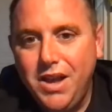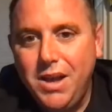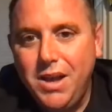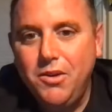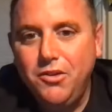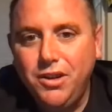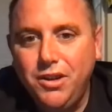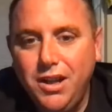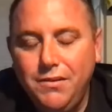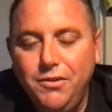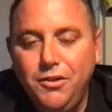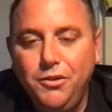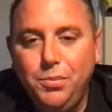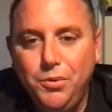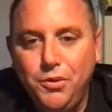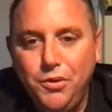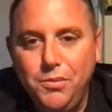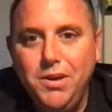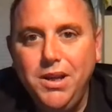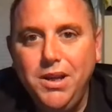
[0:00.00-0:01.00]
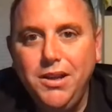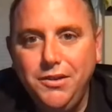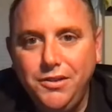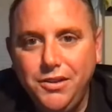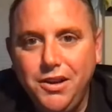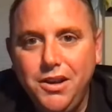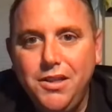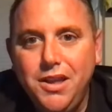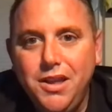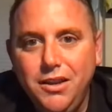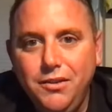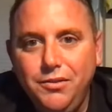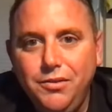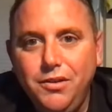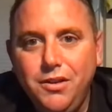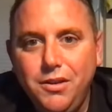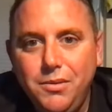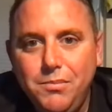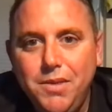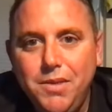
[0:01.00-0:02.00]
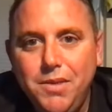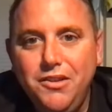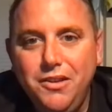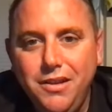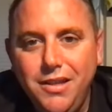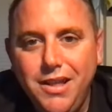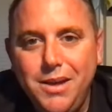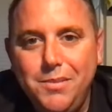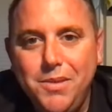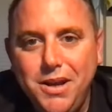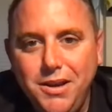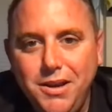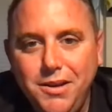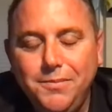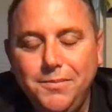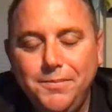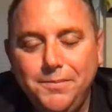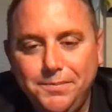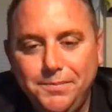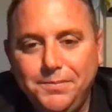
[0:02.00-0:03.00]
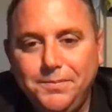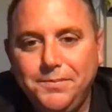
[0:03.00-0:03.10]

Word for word: of how much I love the sport, Vic. So thanks for mentioning that, mate.